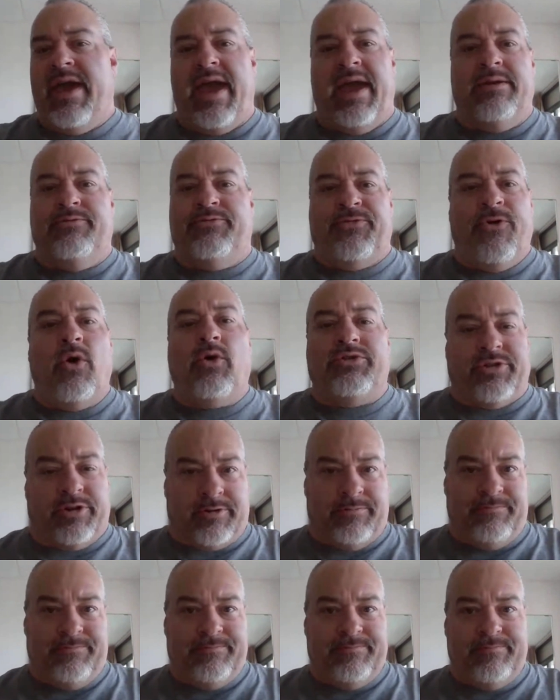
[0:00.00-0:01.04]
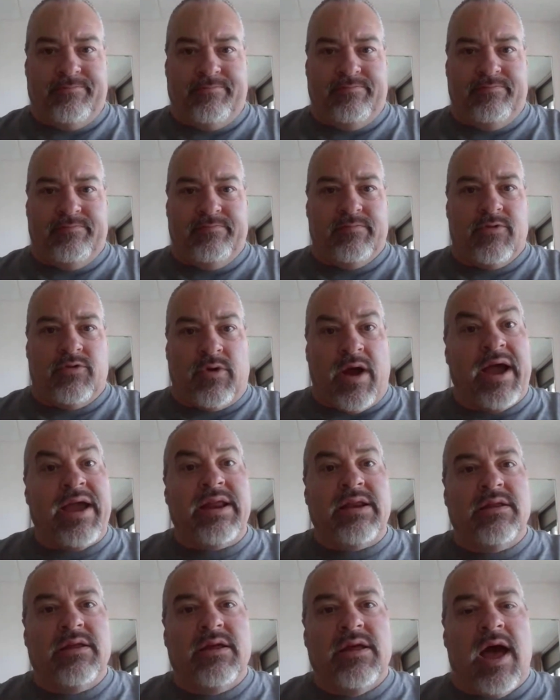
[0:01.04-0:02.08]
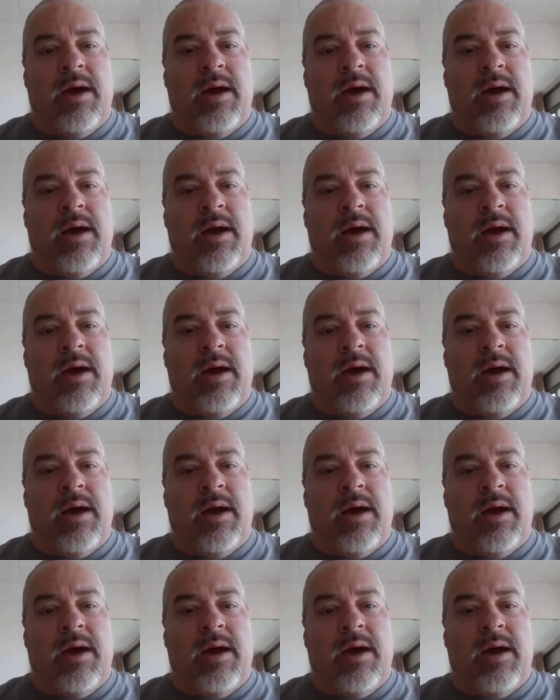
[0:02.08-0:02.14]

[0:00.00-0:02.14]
and falter, right?